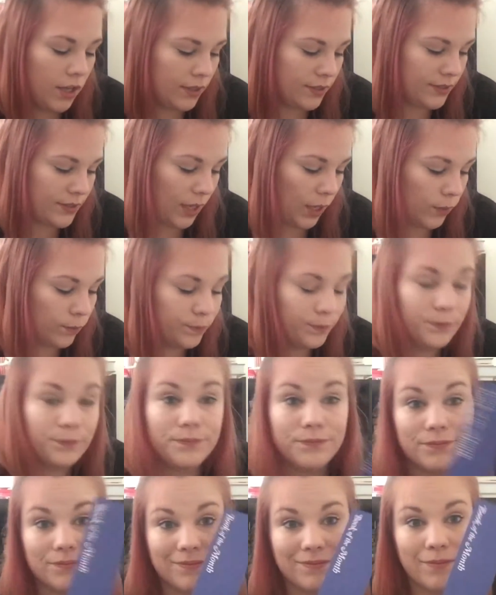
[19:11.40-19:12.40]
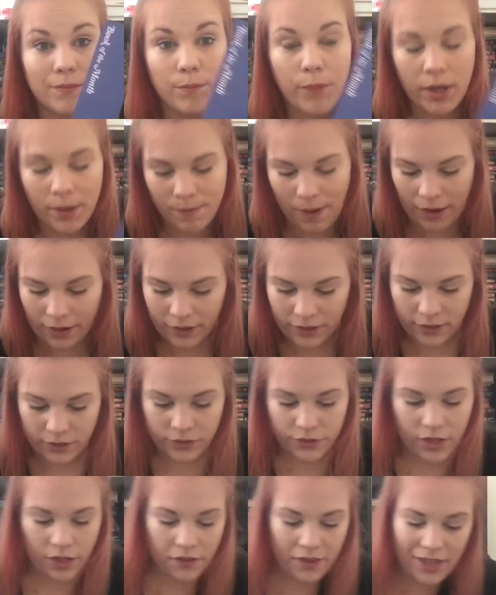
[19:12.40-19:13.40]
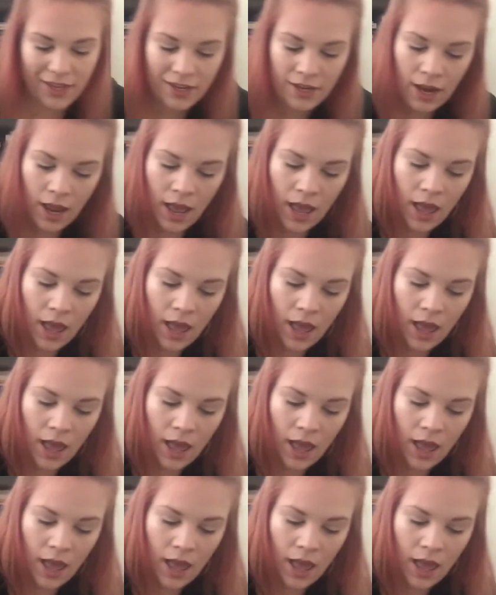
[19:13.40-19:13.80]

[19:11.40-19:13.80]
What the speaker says: So, bookmark. So then